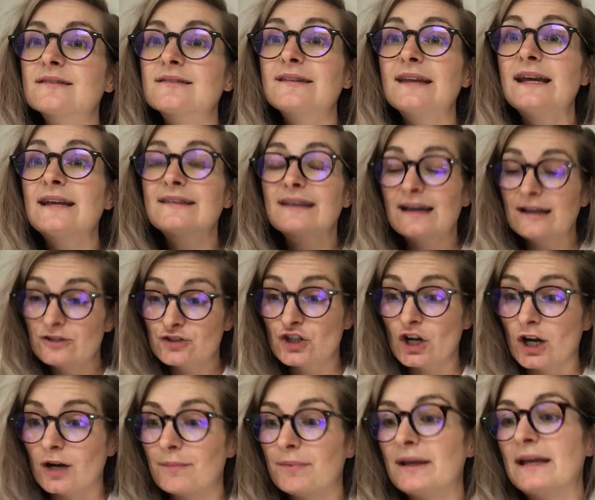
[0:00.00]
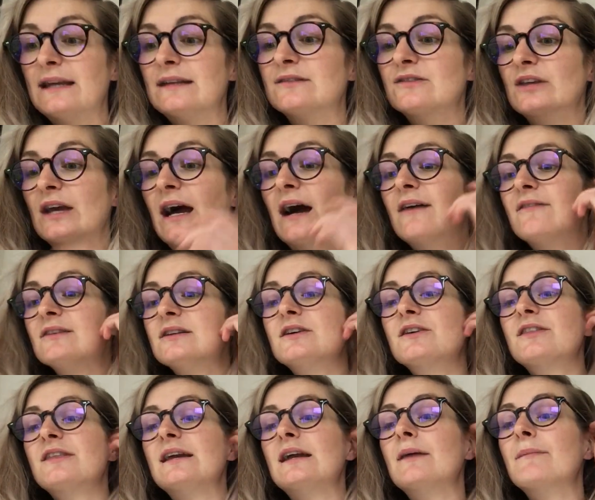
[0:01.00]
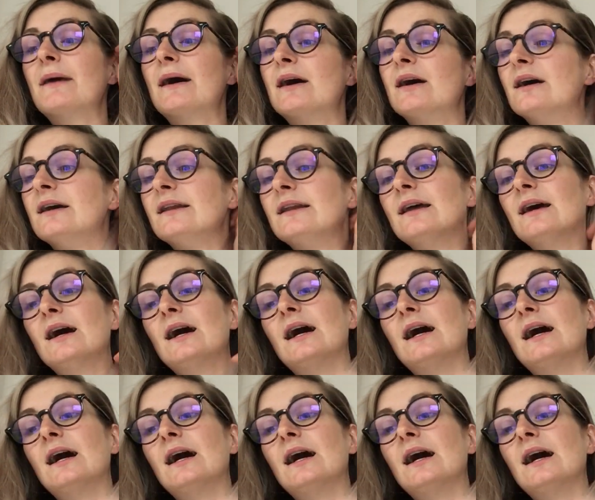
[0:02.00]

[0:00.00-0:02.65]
Today's job is to have a little think about an